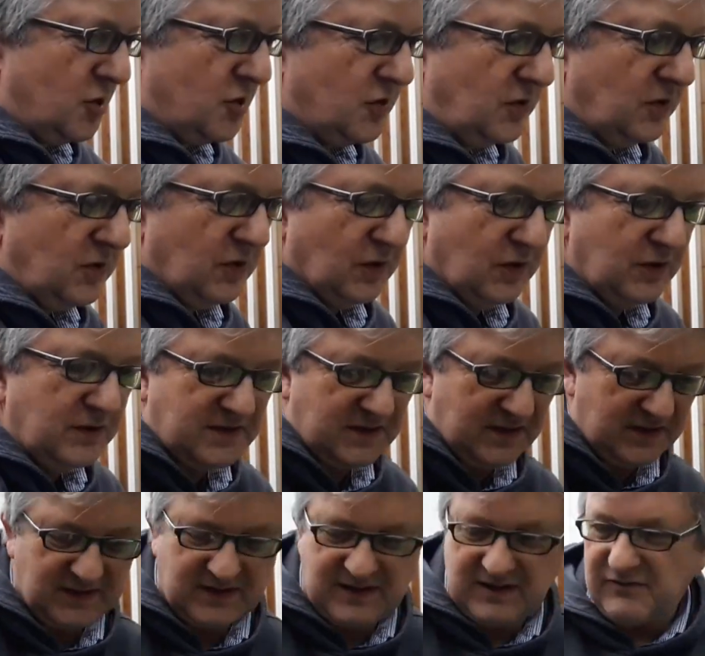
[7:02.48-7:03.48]
should
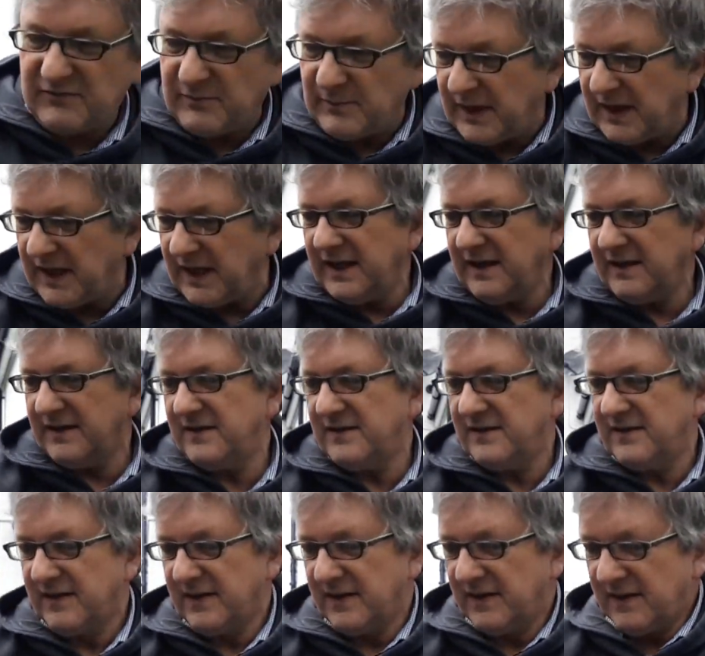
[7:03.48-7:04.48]
give me
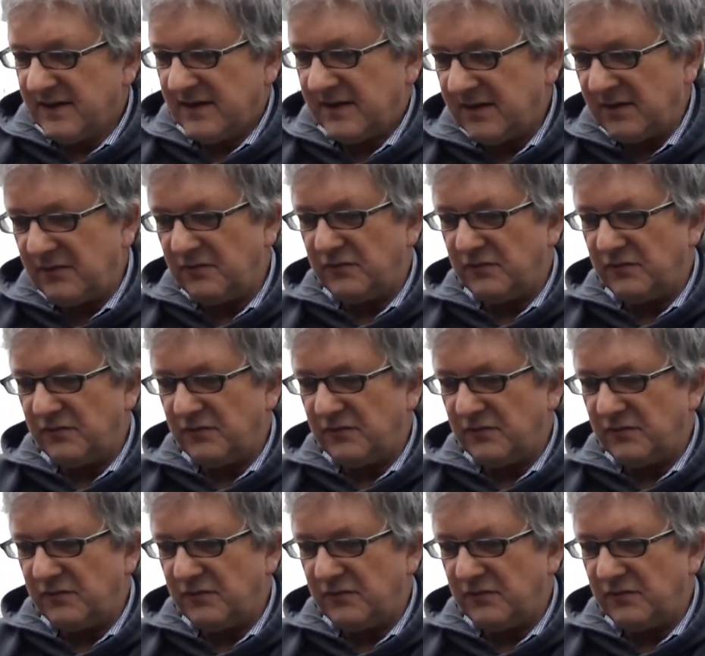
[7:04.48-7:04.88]
a